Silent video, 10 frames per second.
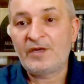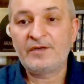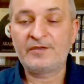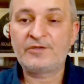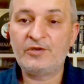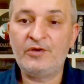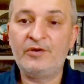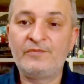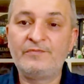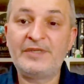
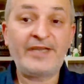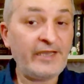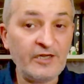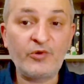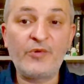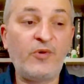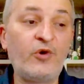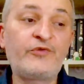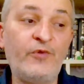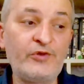So, but I can
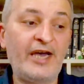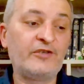report what the